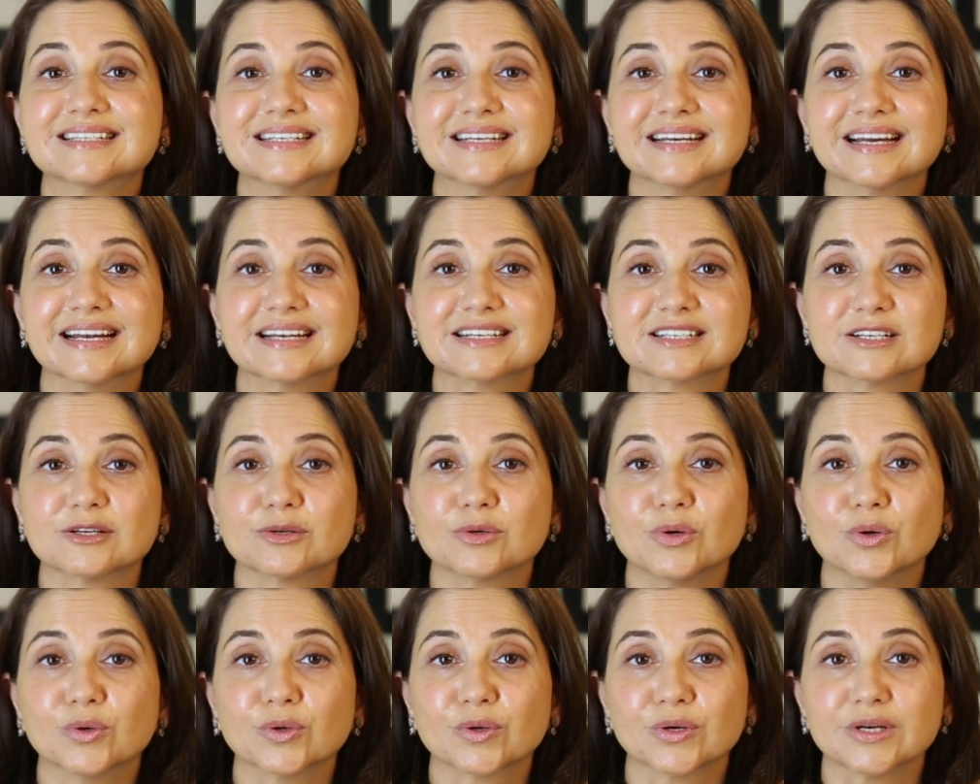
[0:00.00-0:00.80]
Director
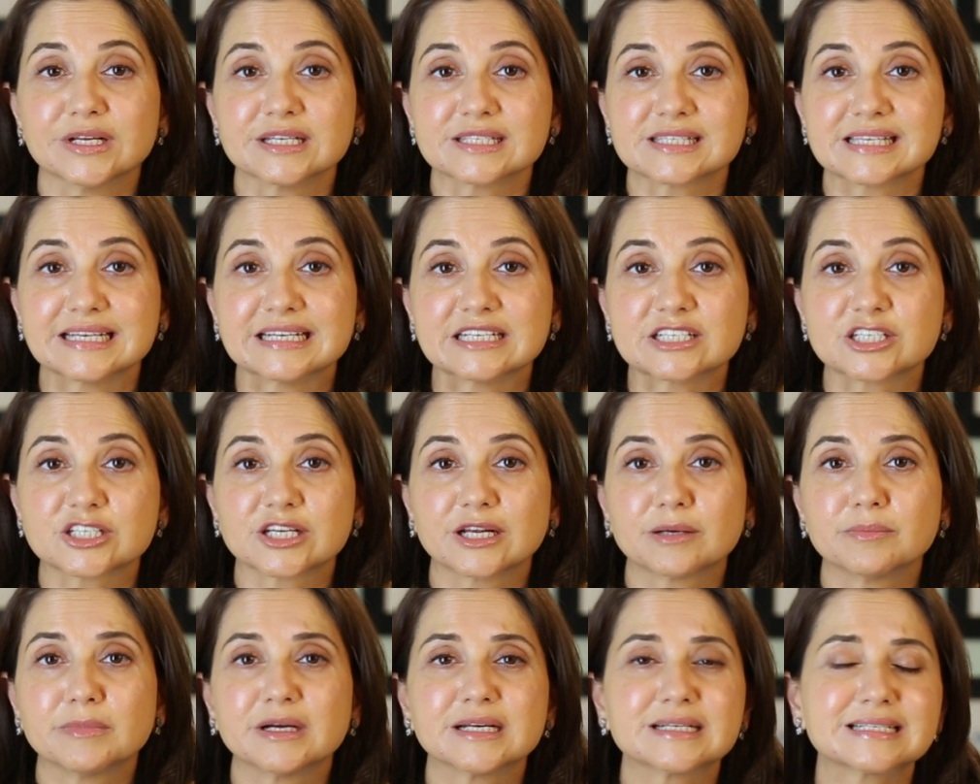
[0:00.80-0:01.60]
Konkona Sen
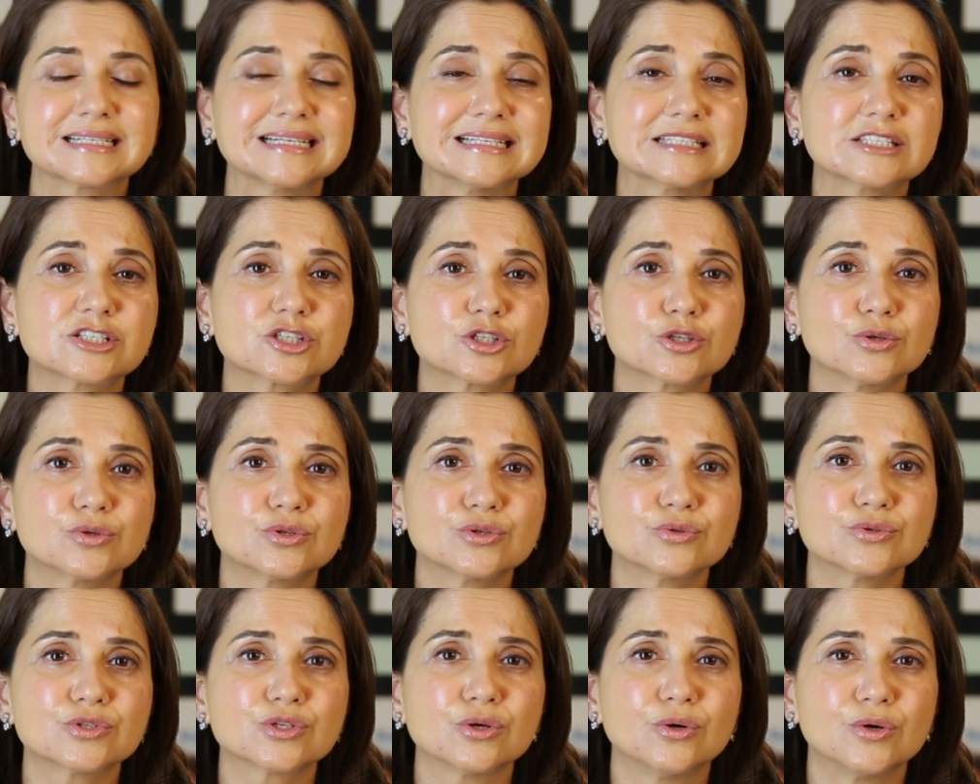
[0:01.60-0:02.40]
Sharma tells
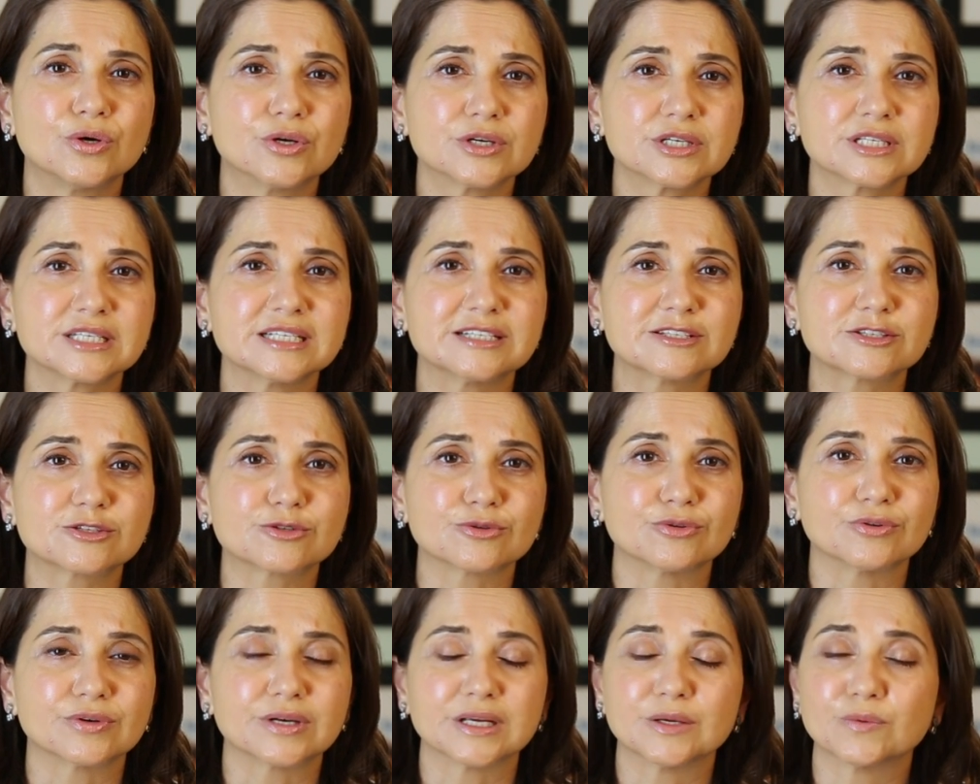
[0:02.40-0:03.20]
Shuttu's haunting
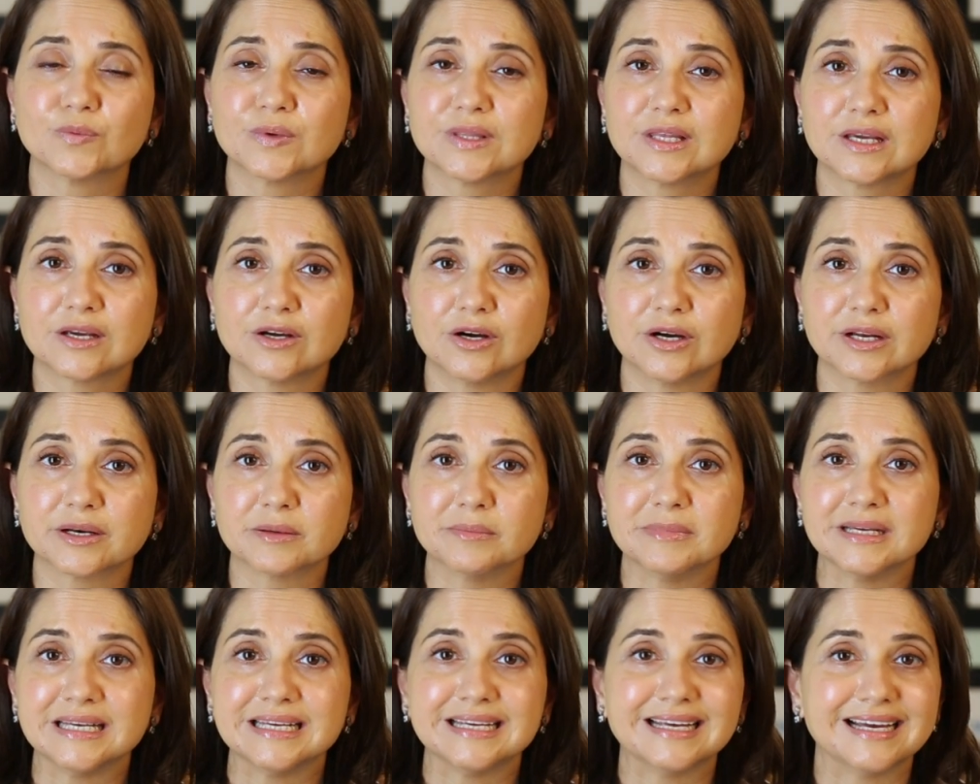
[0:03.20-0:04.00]
story with
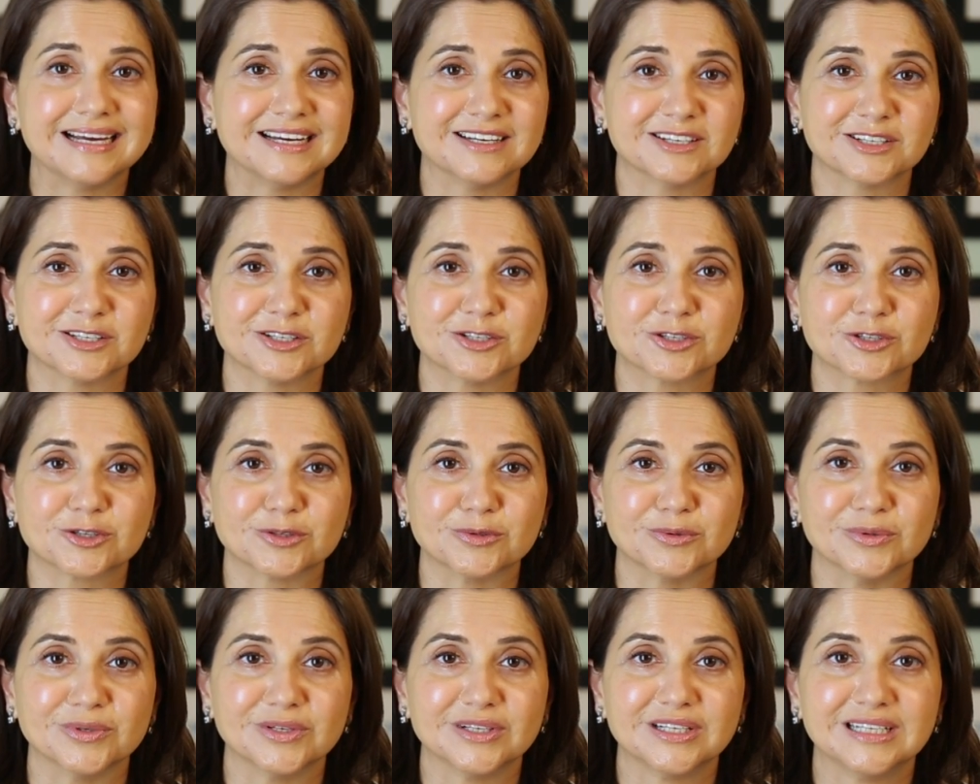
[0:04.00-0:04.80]
economy and
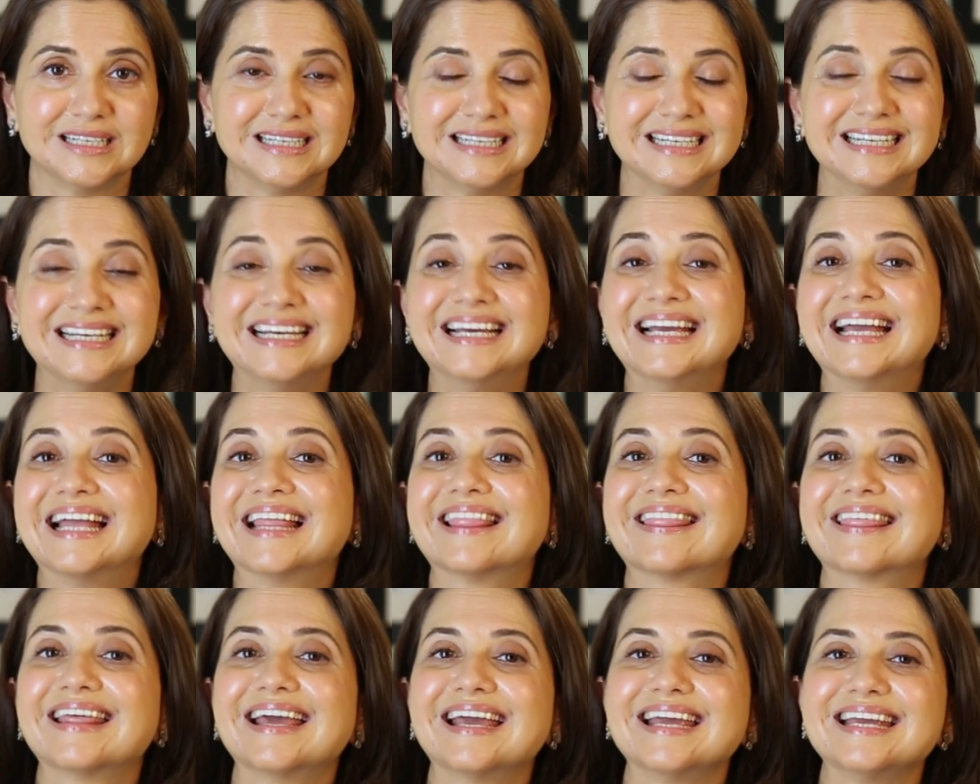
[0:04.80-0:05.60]
control.
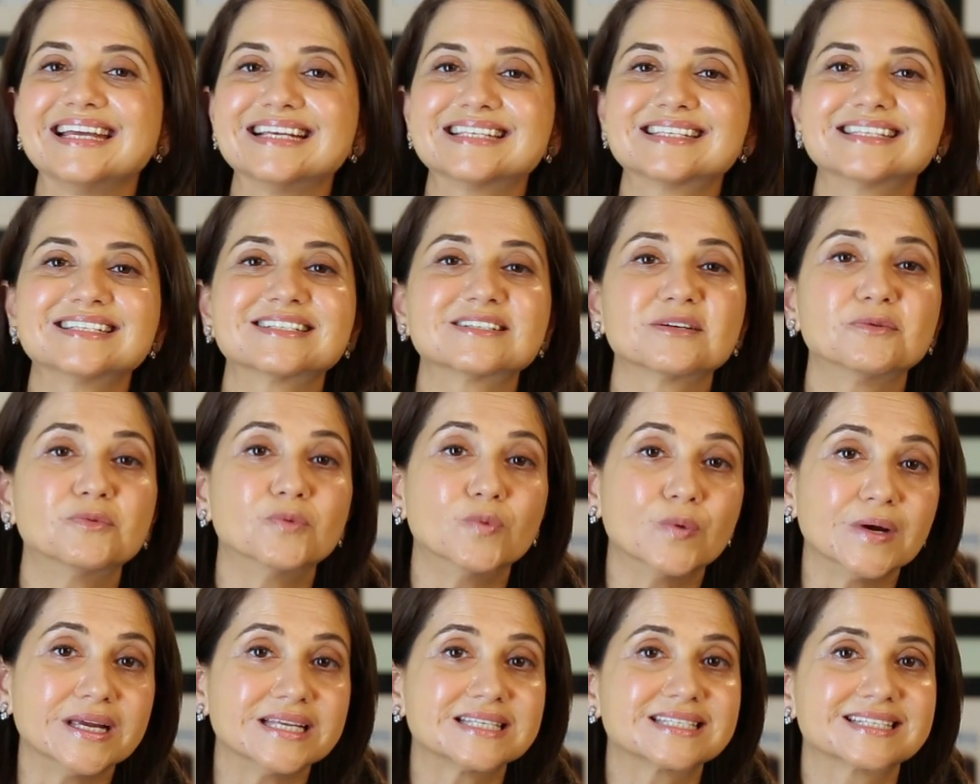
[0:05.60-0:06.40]
There isn't a
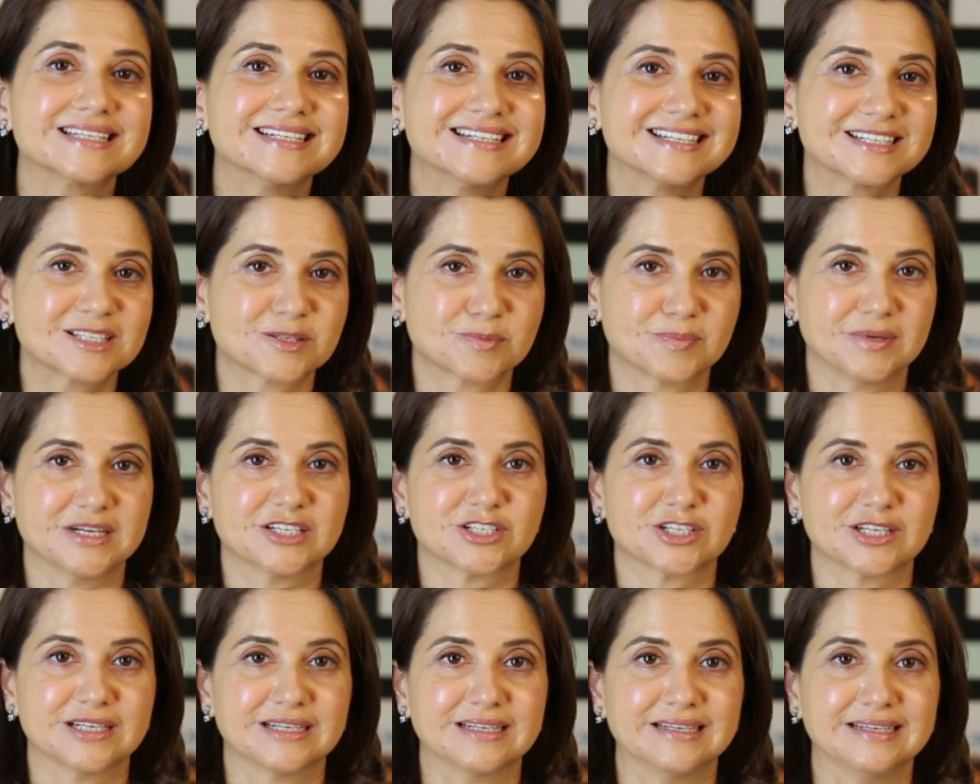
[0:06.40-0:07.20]
wasted
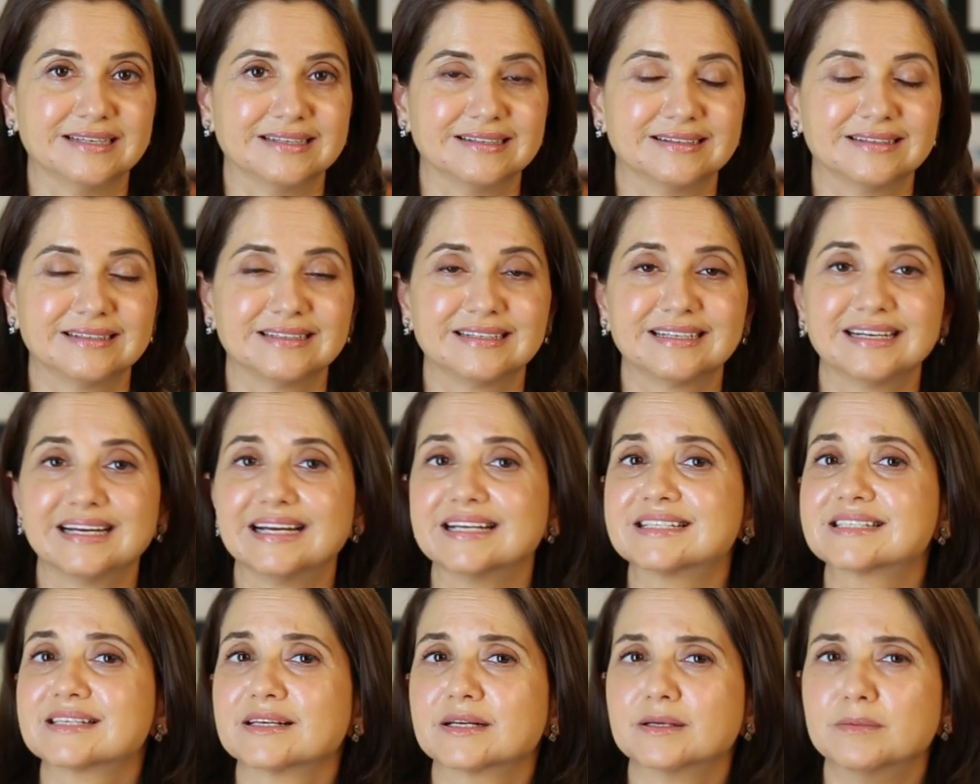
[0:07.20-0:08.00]
expression here.
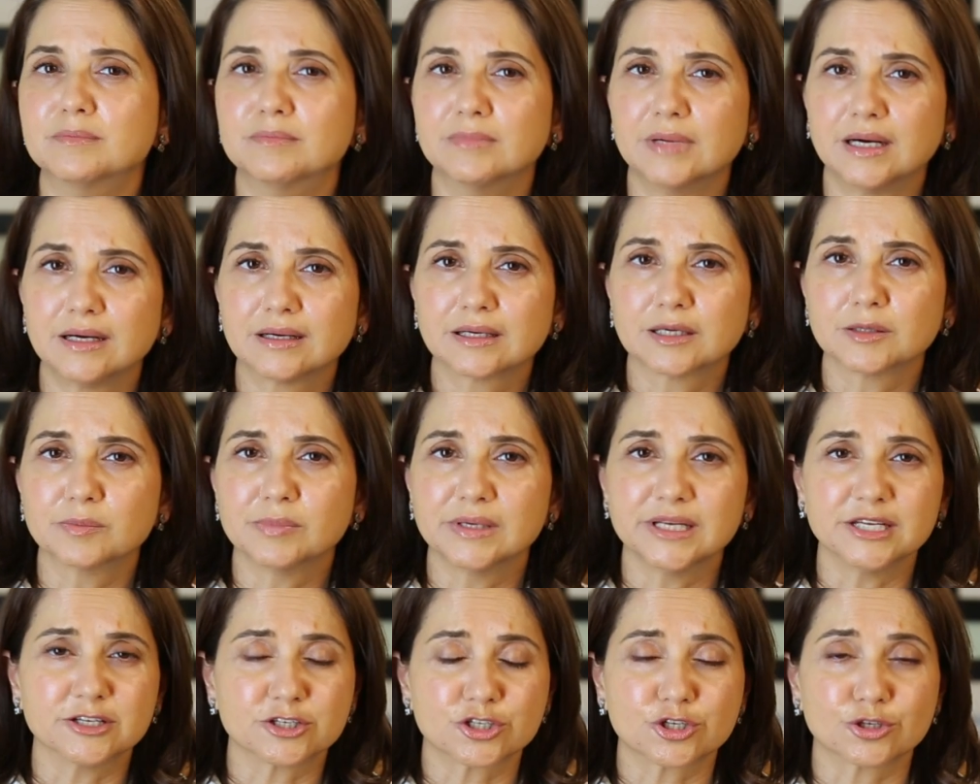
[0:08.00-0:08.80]
It's a
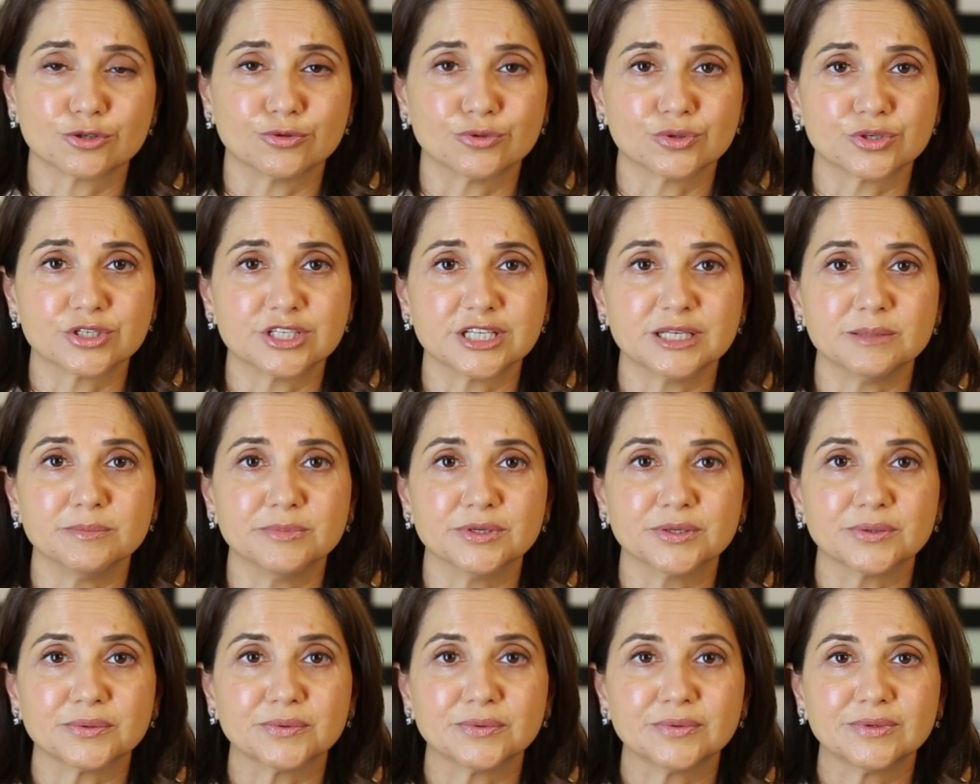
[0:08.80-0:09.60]
remarkably assured
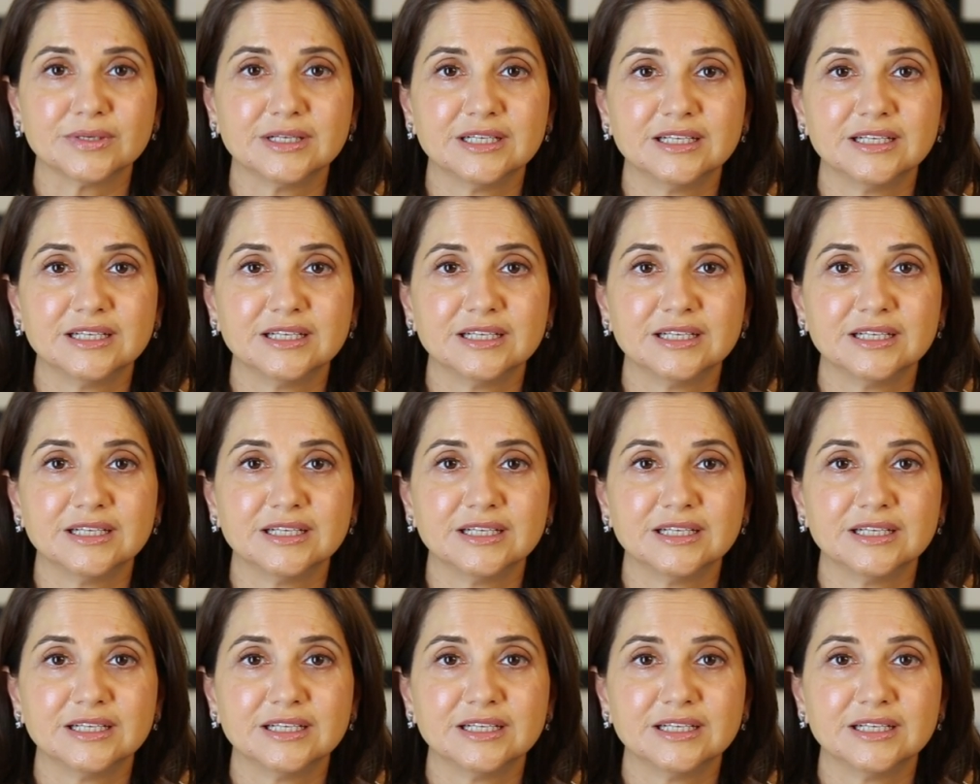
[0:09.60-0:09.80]
debut.